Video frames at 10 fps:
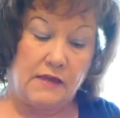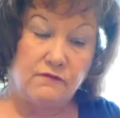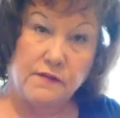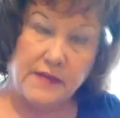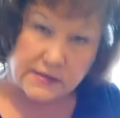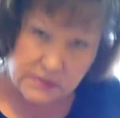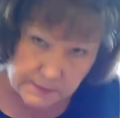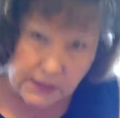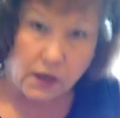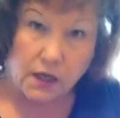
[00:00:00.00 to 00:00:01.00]
and for that to
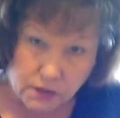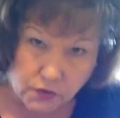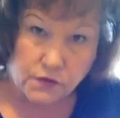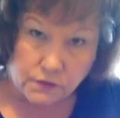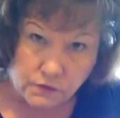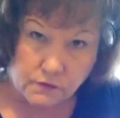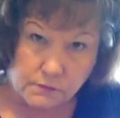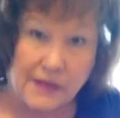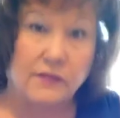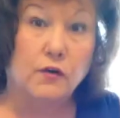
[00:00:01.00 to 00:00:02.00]
be honored
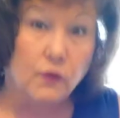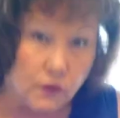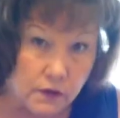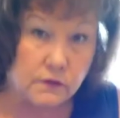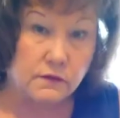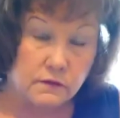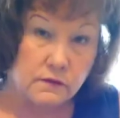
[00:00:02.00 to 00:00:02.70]
by the Lord.